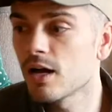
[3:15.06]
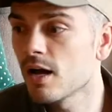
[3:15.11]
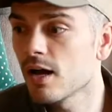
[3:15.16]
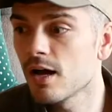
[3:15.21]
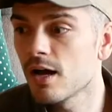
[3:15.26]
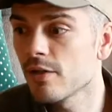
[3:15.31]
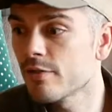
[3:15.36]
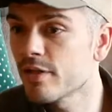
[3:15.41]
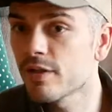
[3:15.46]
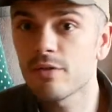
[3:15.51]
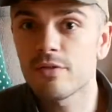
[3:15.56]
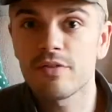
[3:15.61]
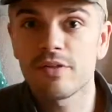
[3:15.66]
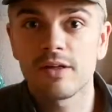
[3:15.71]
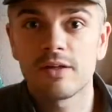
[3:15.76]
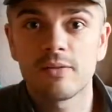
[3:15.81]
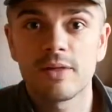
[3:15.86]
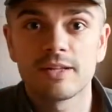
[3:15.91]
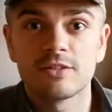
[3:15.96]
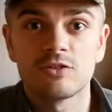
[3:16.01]
The other thing
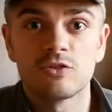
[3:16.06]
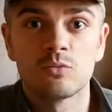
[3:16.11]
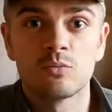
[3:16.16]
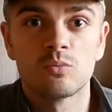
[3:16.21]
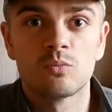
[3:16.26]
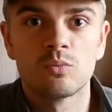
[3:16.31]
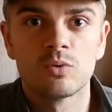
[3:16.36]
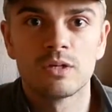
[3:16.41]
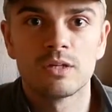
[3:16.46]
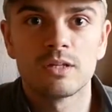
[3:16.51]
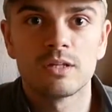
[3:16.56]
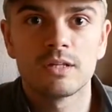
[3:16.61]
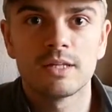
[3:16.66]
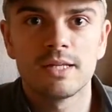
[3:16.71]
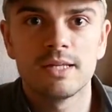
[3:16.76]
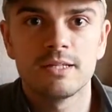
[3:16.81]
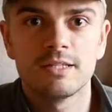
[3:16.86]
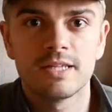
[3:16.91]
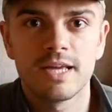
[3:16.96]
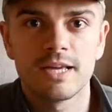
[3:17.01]
I like to
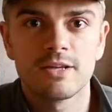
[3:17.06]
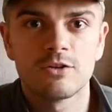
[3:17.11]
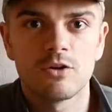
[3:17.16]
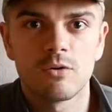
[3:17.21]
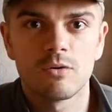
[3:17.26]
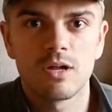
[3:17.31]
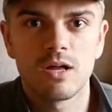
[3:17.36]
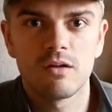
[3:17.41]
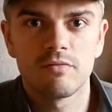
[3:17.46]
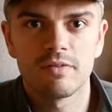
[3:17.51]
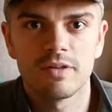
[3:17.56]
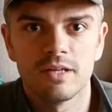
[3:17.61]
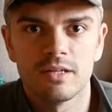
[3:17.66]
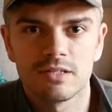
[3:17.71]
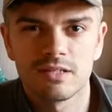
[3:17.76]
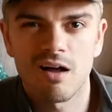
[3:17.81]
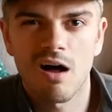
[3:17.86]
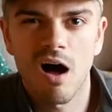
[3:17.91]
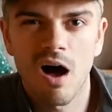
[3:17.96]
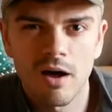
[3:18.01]
really take note of
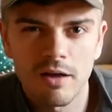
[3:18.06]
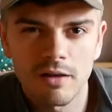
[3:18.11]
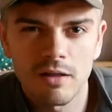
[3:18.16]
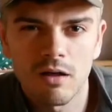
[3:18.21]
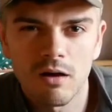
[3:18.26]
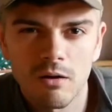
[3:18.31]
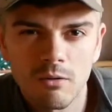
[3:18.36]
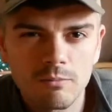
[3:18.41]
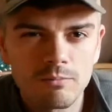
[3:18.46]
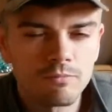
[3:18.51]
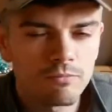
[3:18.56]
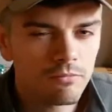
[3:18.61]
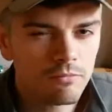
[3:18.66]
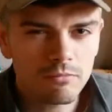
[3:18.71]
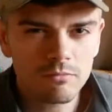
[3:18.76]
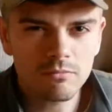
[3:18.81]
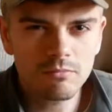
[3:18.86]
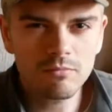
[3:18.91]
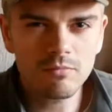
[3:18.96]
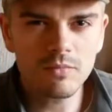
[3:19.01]
is audio.
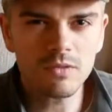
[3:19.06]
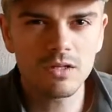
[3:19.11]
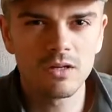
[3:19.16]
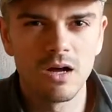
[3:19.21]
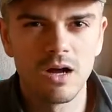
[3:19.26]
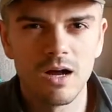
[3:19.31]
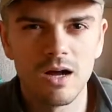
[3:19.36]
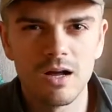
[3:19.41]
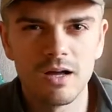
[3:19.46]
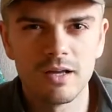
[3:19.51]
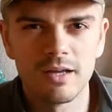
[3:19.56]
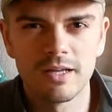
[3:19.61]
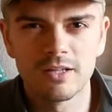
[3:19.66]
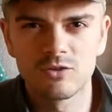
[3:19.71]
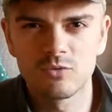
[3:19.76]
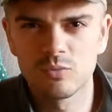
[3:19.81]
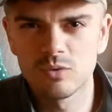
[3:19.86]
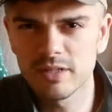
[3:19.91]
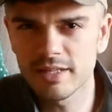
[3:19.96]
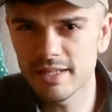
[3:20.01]

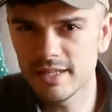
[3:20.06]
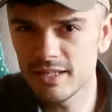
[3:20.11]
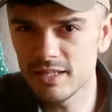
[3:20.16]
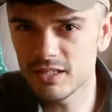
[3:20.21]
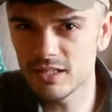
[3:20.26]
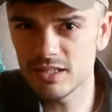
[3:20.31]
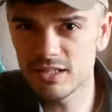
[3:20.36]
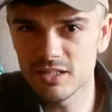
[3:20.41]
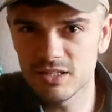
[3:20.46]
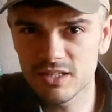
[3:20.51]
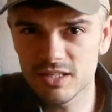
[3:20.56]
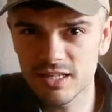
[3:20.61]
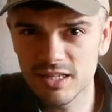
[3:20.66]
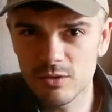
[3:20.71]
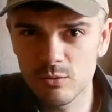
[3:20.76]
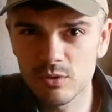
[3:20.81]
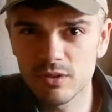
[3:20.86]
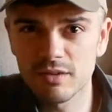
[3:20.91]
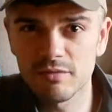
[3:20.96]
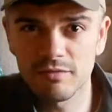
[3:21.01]
It's really easy to see
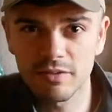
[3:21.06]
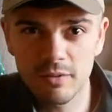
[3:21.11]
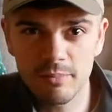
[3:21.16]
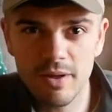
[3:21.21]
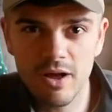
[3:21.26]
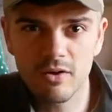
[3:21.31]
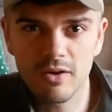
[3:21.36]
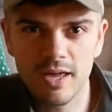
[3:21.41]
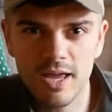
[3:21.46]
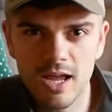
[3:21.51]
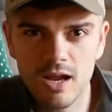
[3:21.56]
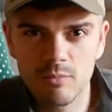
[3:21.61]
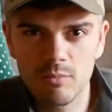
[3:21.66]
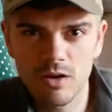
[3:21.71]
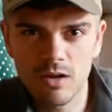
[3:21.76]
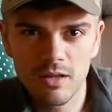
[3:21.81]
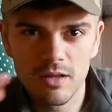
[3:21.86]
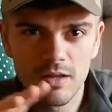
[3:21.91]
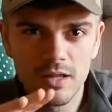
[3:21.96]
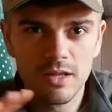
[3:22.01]
with the flip-out
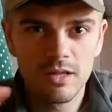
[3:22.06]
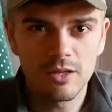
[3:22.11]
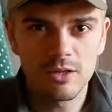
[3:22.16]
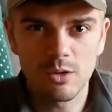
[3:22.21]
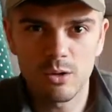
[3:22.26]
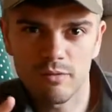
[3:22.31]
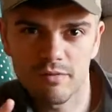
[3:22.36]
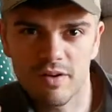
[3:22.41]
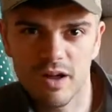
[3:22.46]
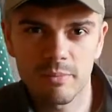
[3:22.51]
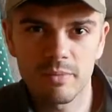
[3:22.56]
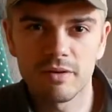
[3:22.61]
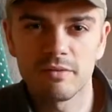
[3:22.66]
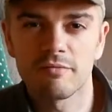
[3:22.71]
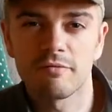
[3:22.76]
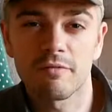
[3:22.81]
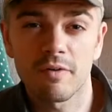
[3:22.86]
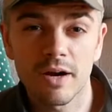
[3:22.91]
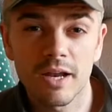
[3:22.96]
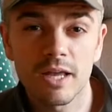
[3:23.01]
camera, you know, if I'm in
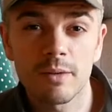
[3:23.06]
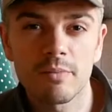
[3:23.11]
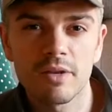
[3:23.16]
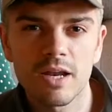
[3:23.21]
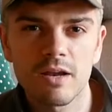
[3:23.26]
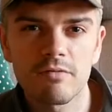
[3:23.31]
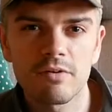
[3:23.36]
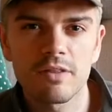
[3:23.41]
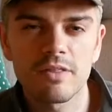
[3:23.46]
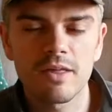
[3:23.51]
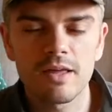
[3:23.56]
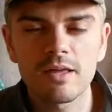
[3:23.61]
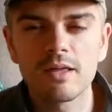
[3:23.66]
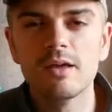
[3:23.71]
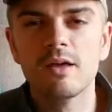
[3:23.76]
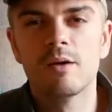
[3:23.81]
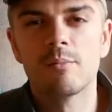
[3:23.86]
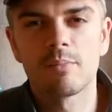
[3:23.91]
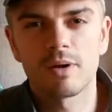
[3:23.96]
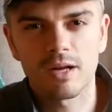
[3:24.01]
frame and everything,
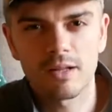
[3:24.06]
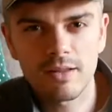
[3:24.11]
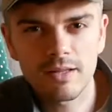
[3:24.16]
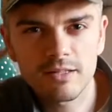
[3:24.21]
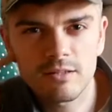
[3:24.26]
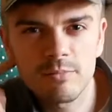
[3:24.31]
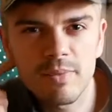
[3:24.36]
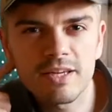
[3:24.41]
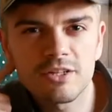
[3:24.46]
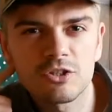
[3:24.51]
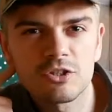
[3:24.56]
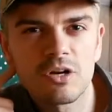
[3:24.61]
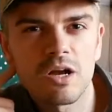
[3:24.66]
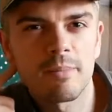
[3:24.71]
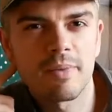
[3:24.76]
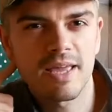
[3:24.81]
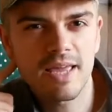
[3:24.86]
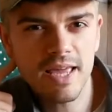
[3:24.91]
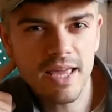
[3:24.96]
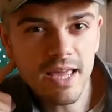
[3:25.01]
but I like to make sure
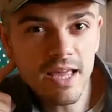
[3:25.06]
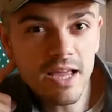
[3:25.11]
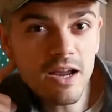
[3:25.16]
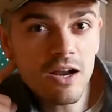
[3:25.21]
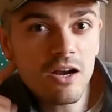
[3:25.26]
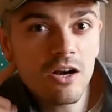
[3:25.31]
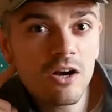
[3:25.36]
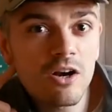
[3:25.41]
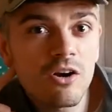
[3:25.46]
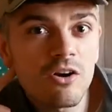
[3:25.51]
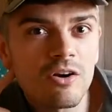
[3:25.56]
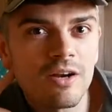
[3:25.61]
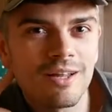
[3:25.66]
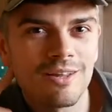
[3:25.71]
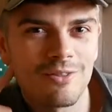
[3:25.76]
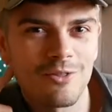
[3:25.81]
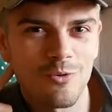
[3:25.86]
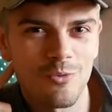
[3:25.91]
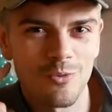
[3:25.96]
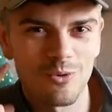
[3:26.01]
I'm
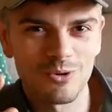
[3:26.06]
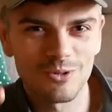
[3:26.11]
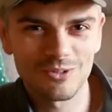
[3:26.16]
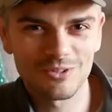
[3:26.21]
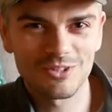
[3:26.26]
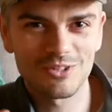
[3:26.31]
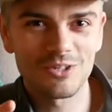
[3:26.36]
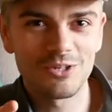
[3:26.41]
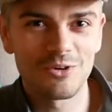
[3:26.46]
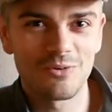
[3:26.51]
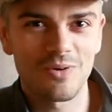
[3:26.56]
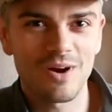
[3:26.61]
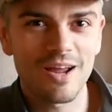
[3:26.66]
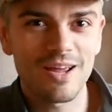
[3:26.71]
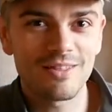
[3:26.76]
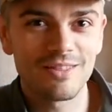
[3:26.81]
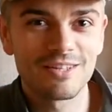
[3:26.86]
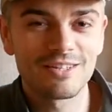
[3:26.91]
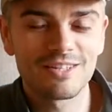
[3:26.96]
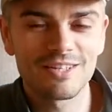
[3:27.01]
hearing the world too,
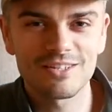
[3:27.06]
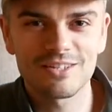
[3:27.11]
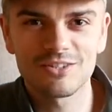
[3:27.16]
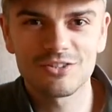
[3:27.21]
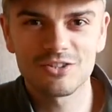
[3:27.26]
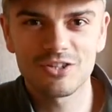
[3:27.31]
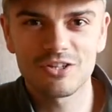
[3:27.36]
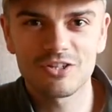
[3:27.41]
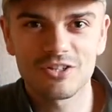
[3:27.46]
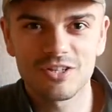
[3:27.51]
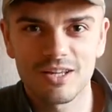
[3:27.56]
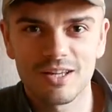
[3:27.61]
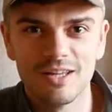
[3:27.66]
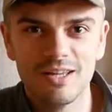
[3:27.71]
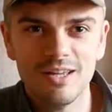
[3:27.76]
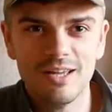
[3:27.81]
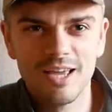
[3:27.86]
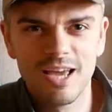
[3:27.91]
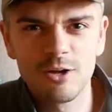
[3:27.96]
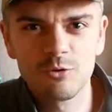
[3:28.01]
right? This isn't just it
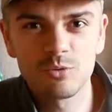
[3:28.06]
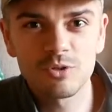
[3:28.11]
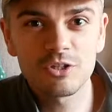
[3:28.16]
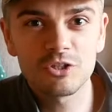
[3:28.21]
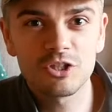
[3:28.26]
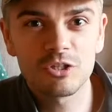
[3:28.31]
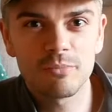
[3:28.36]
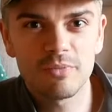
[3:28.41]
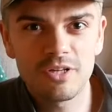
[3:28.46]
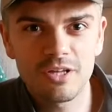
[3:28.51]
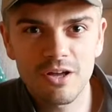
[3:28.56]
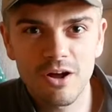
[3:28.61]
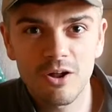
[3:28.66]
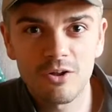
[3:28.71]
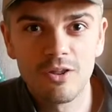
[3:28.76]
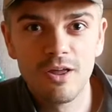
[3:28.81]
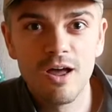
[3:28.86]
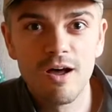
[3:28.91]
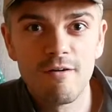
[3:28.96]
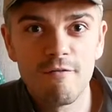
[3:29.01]
really should be
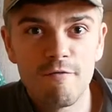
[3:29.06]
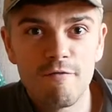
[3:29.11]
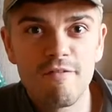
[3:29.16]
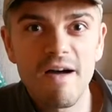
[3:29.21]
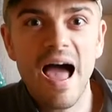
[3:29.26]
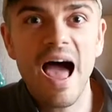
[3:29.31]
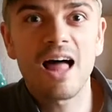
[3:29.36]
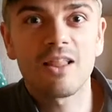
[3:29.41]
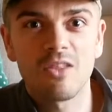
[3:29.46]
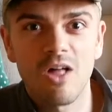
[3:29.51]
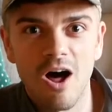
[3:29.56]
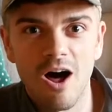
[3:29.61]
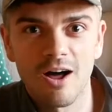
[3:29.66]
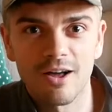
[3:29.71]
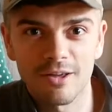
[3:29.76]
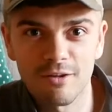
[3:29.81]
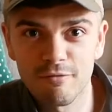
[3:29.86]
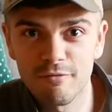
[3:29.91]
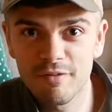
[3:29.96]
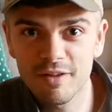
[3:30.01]
called
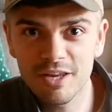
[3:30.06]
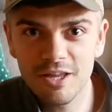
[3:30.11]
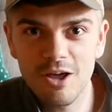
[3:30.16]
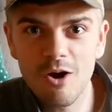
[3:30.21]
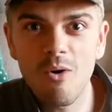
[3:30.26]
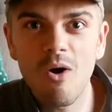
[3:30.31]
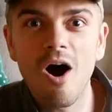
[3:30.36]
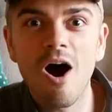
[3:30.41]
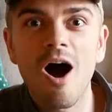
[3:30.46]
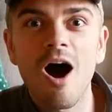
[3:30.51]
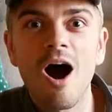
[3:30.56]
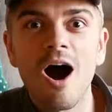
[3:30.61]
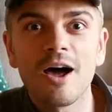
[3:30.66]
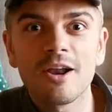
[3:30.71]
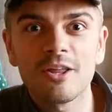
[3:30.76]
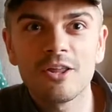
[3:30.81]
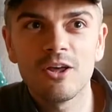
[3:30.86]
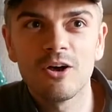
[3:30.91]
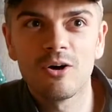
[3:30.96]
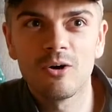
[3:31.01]
VALOG, video
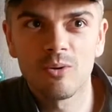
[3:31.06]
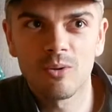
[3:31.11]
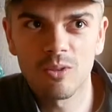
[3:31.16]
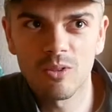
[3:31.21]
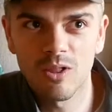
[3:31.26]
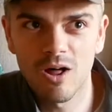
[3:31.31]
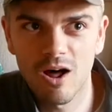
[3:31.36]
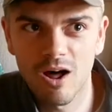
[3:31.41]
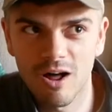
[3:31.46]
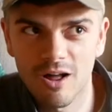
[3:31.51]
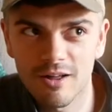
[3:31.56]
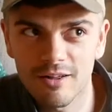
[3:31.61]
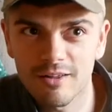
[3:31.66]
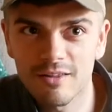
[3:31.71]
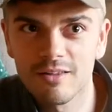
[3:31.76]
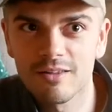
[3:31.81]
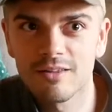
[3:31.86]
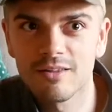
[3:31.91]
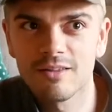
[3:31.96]
audio log.